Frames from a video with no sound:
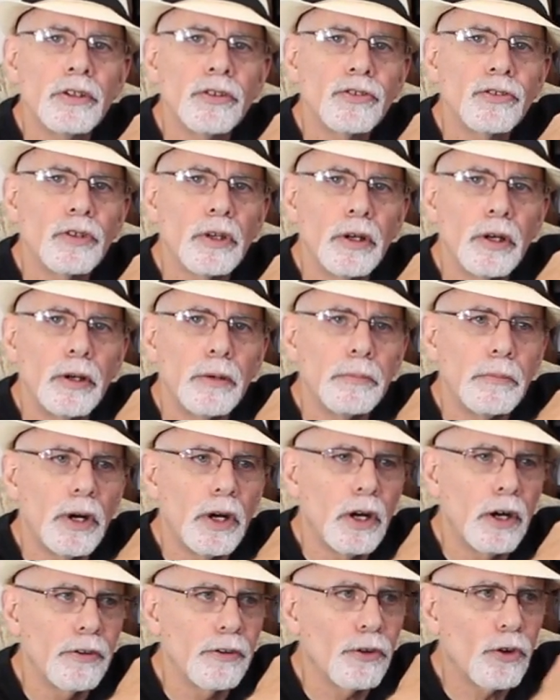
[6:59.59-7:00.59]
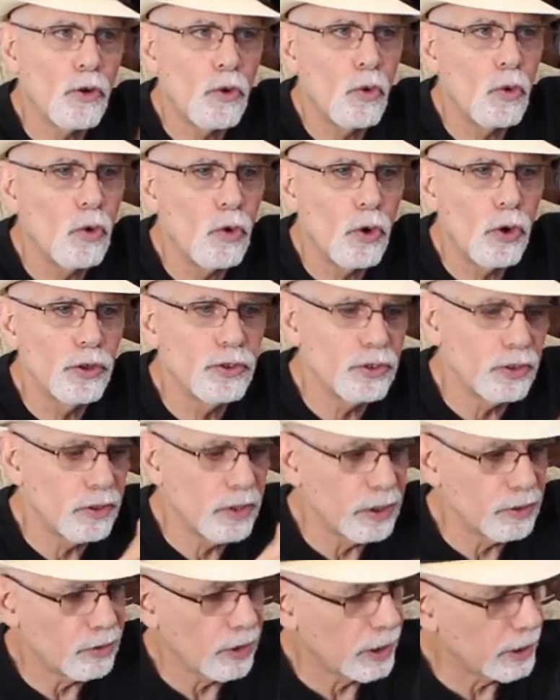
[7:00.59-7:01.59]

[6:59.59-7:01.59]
some other cords and things